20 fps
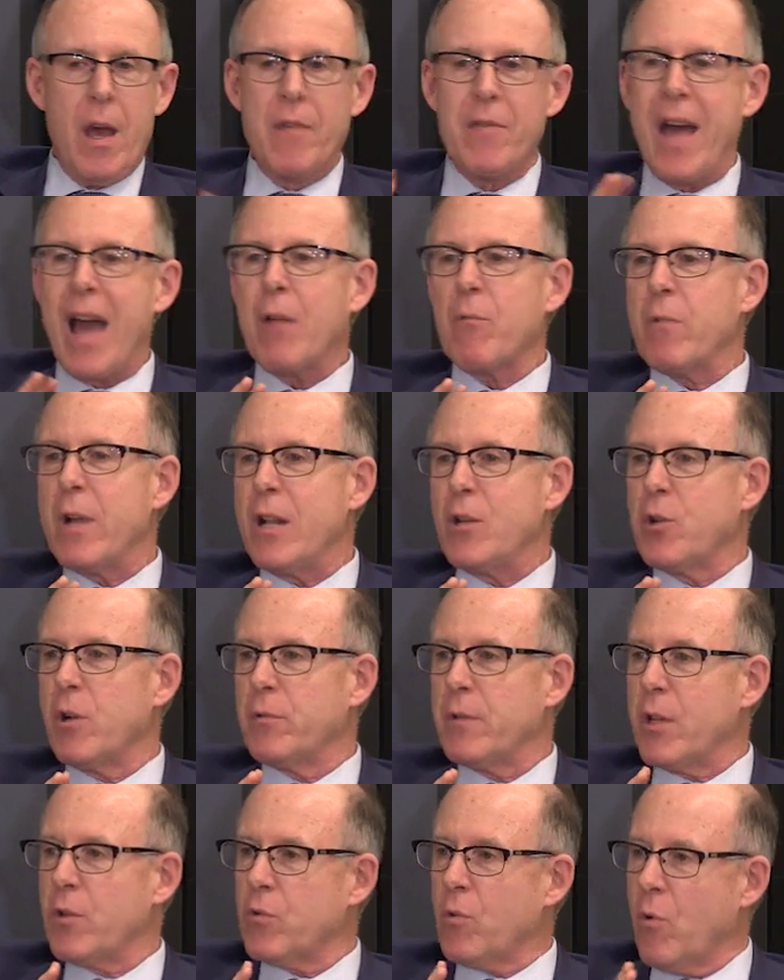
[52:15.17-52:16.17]
And that
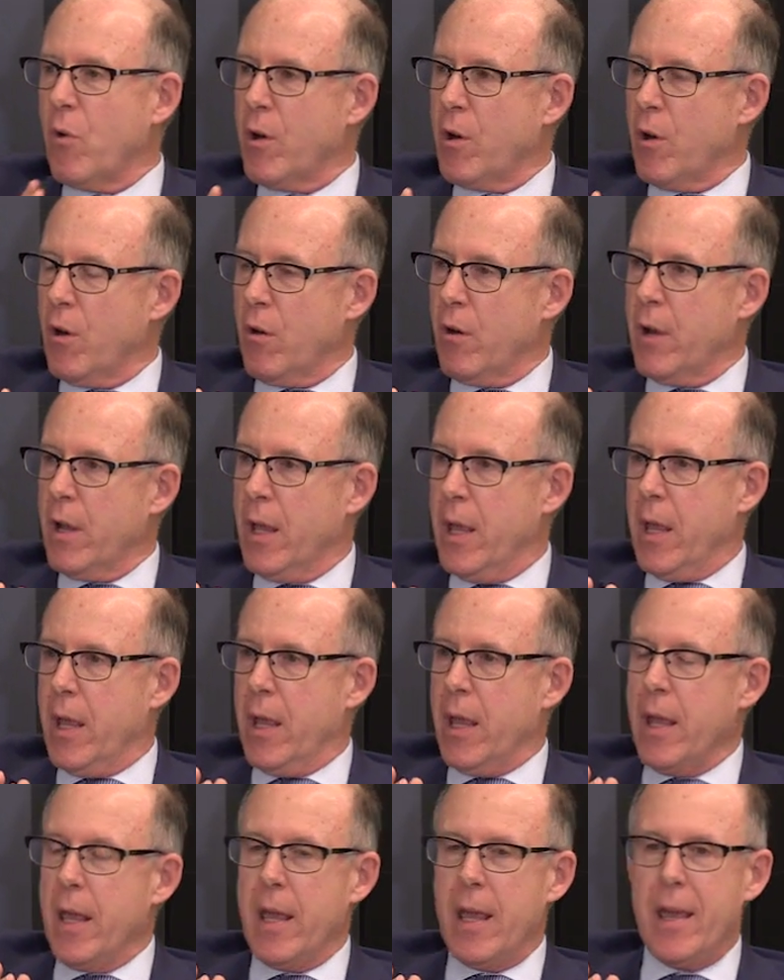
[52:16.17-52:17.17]
regional disorder
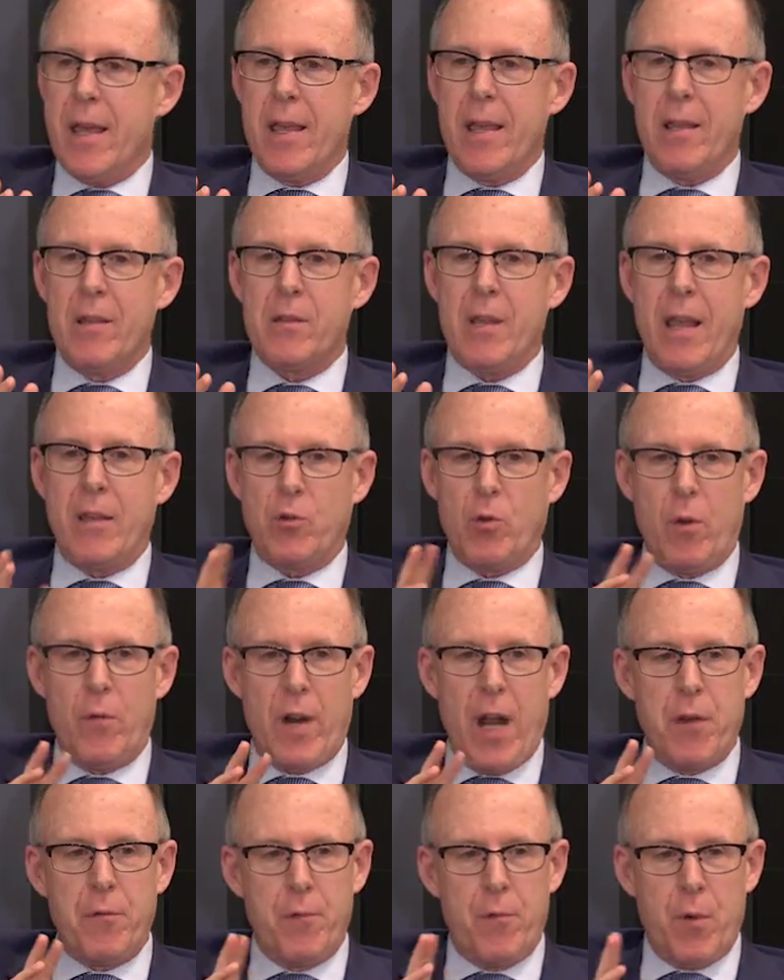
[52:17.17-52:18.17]

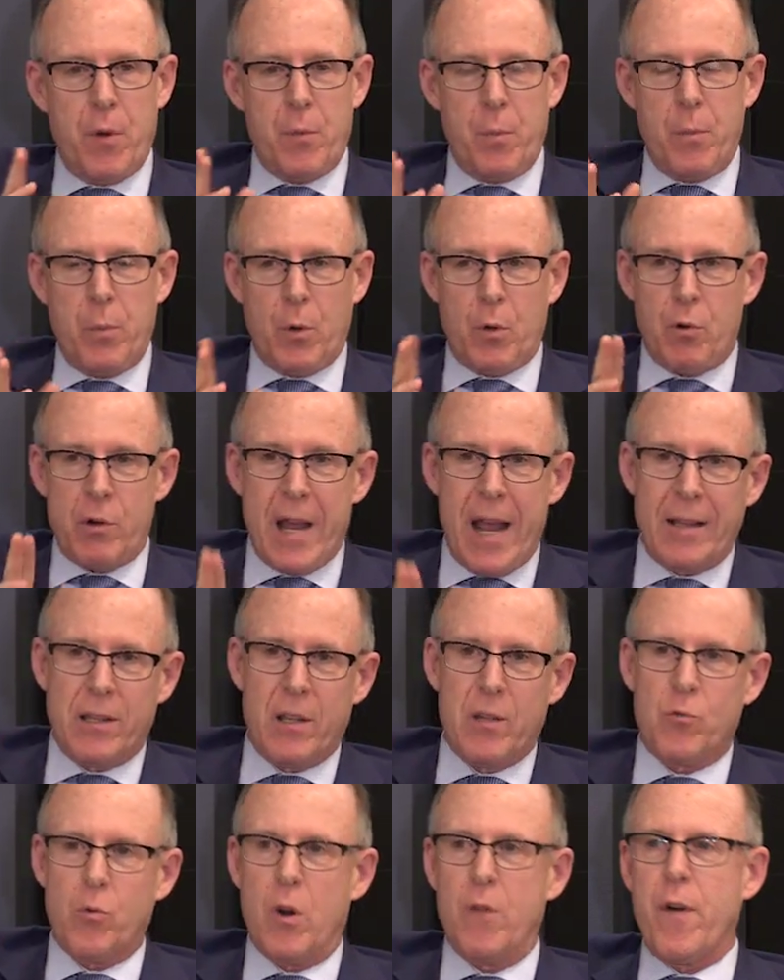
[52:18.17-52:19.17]

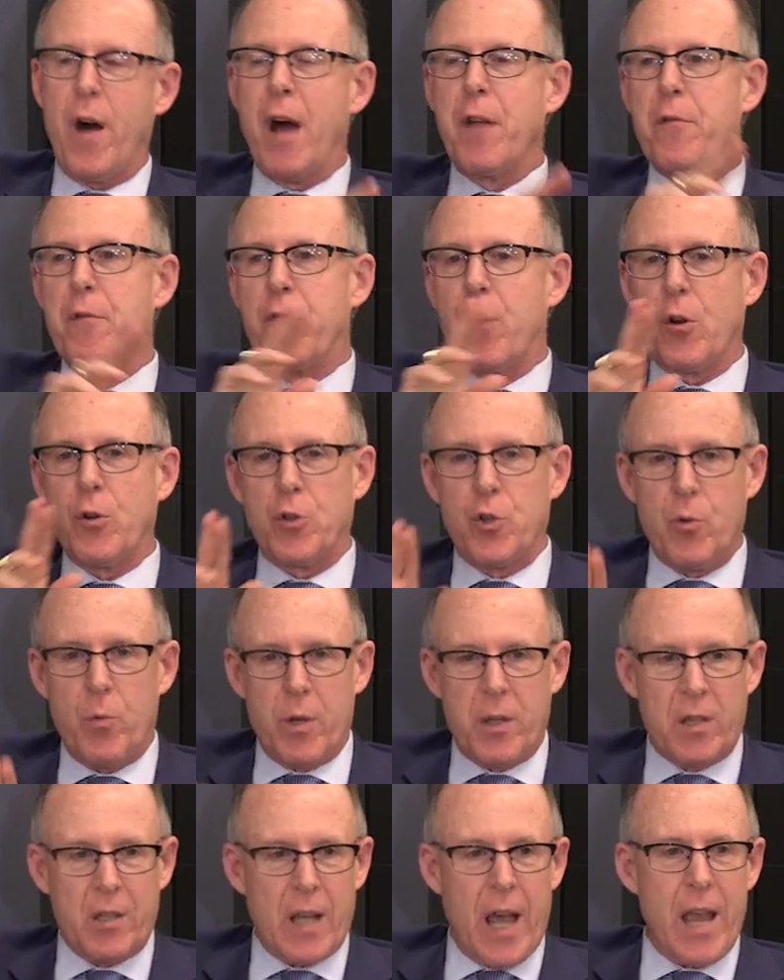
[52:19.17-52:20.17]
creates a sort of
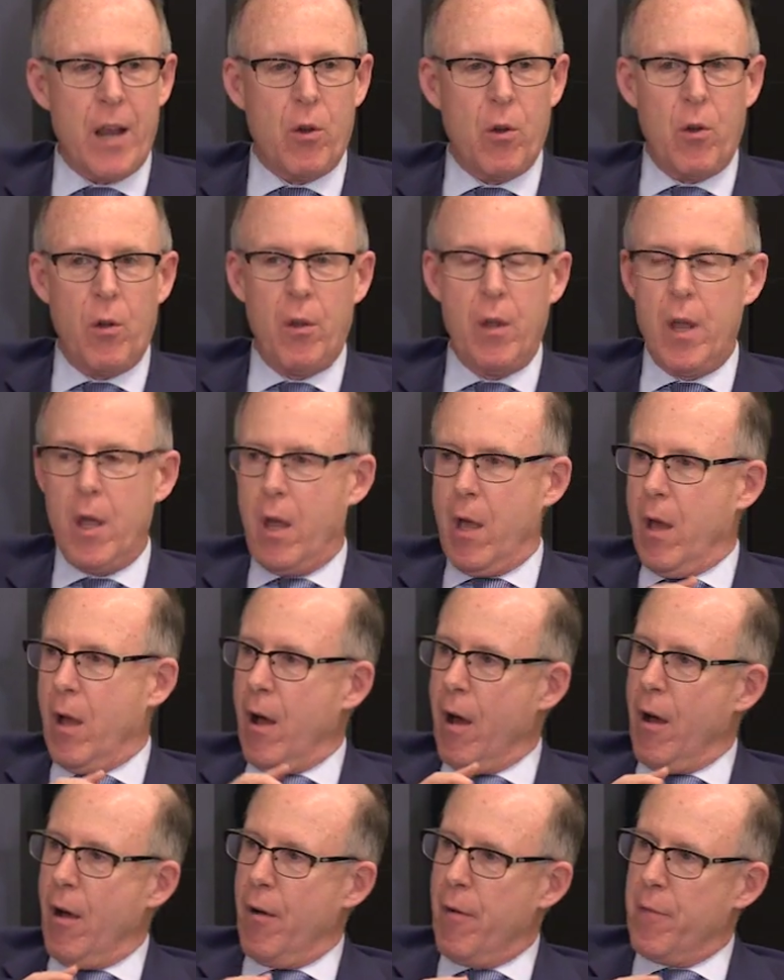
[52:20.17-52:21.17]
unvirtuous cycle
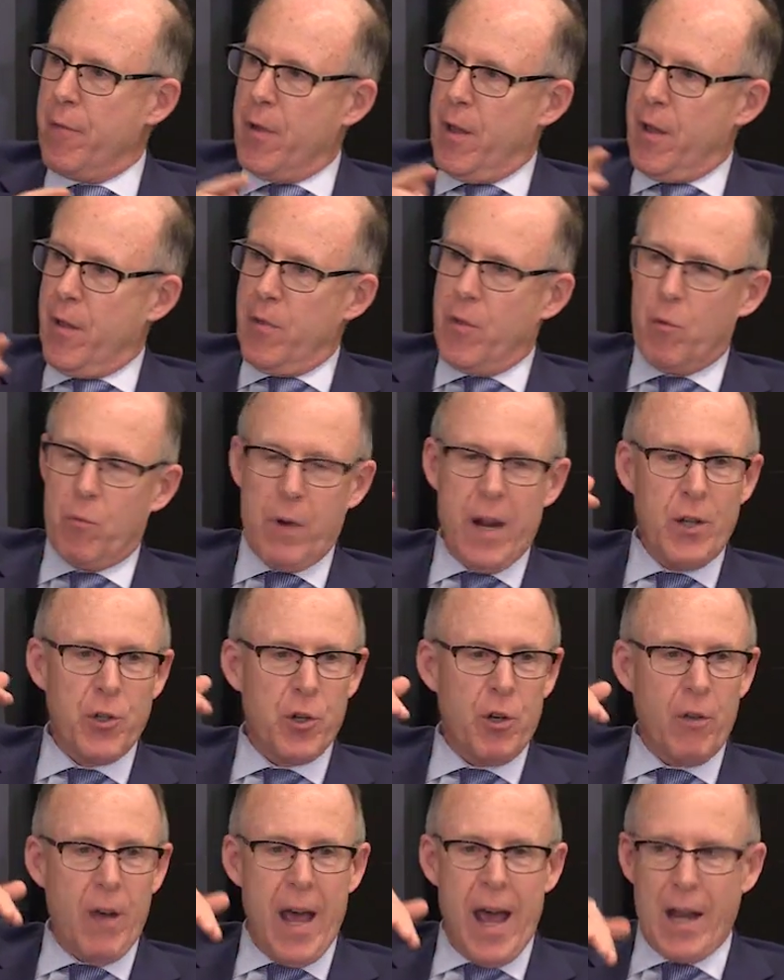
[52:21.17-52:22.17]
of the
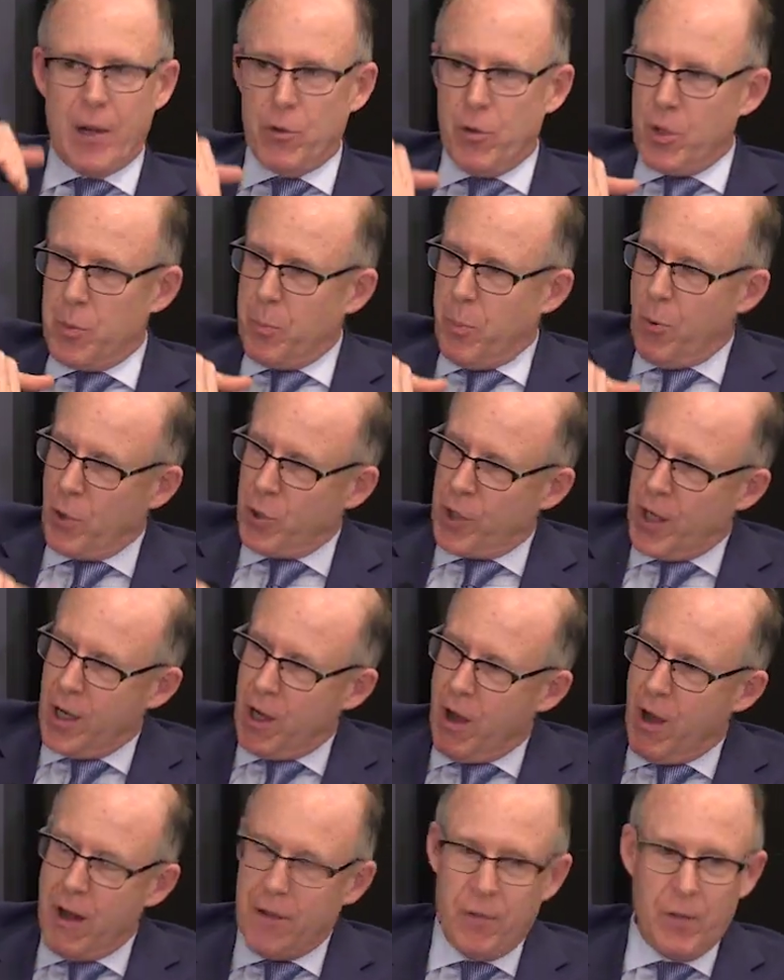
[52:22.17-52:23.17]
regional actors
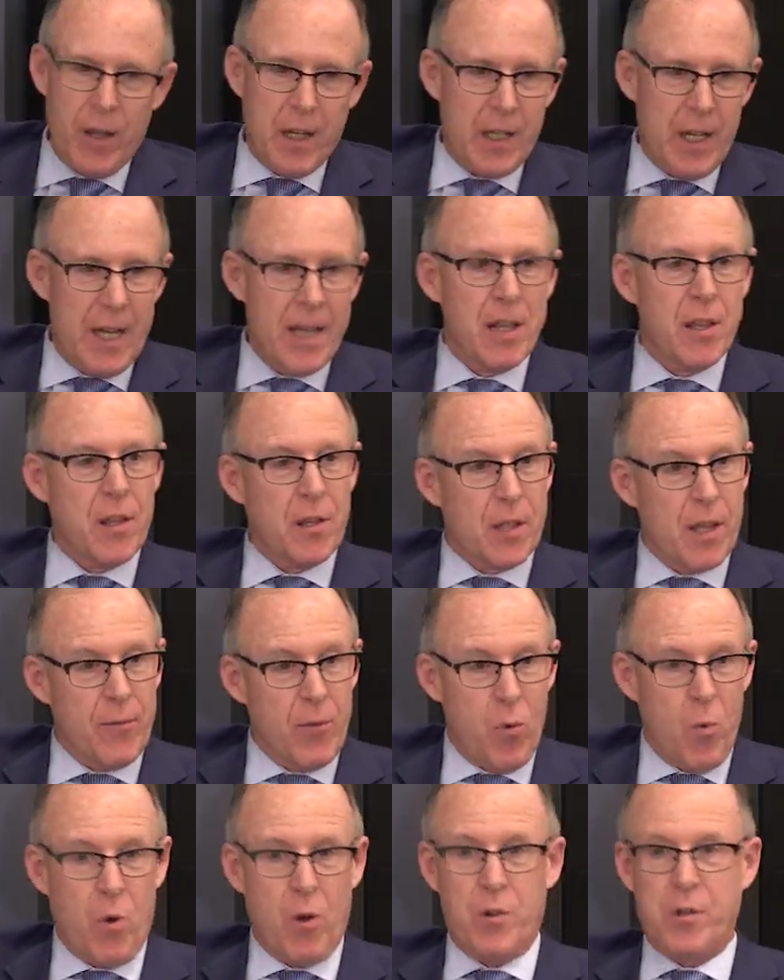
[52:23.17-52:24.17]
pushing conflict into the
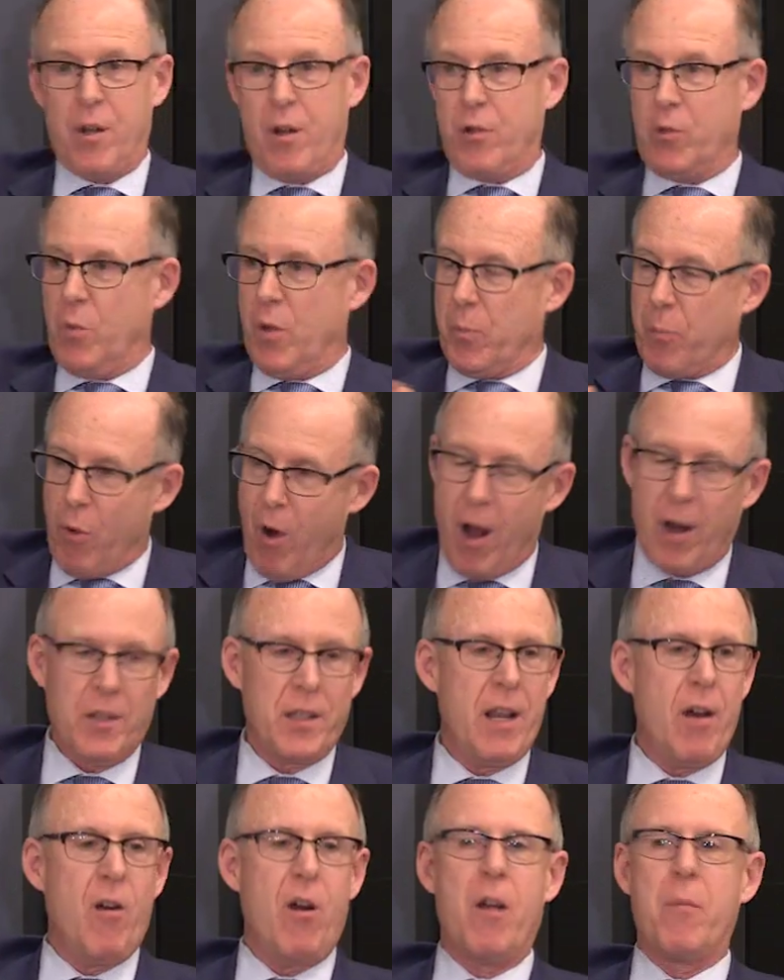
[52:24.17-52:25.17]
civil war zones with
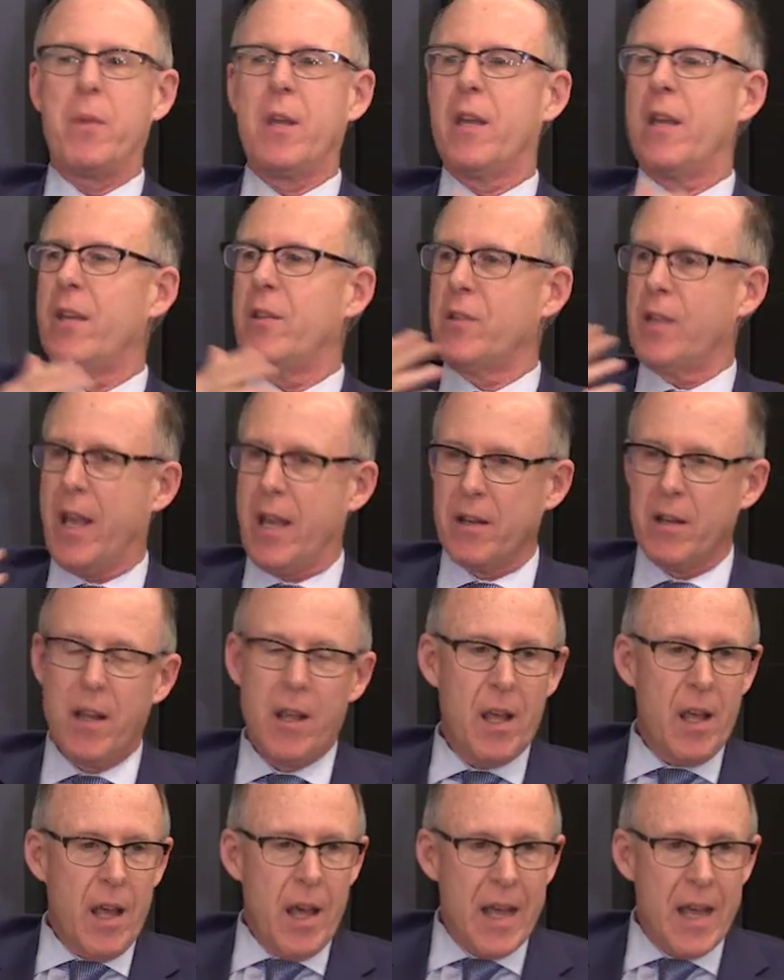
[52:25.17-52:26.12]
proxy armies and